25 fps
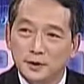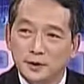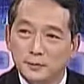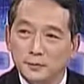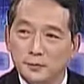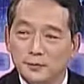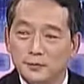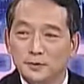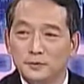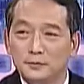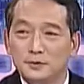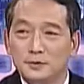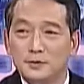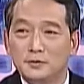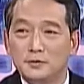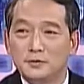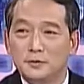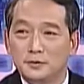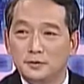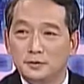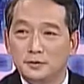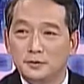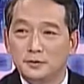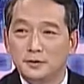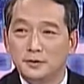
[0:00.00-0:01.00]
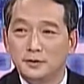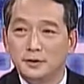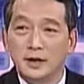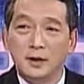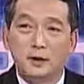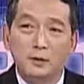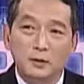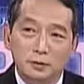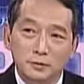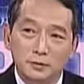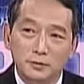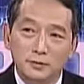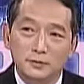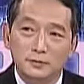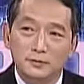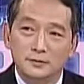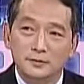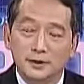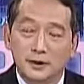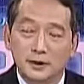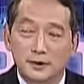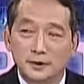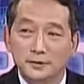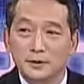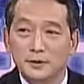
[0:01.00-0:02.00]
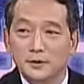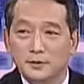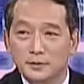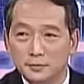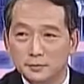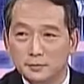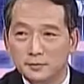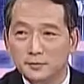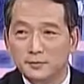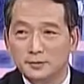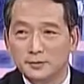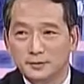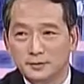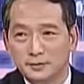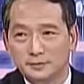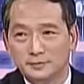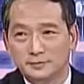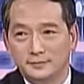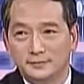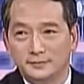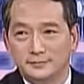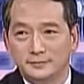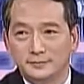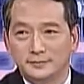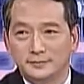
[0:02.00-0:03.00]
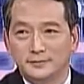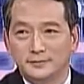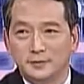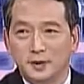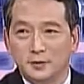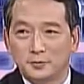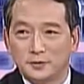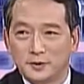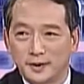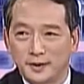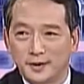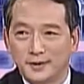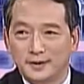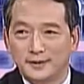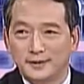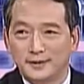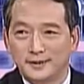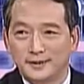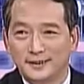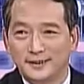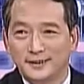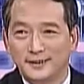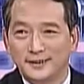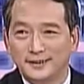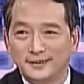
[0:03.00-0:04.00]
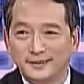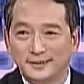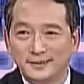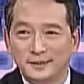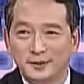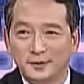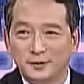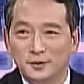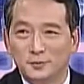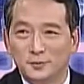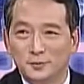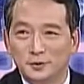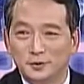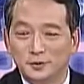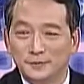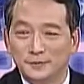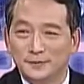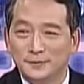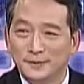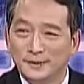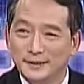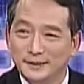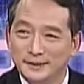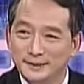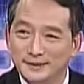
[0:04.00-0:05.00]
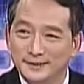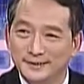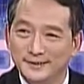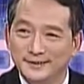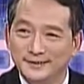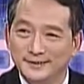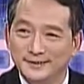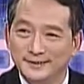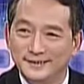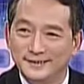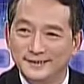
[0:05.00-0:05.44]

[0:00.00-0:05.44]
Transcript: whatever you want to do at home that you can do outside. But we learned from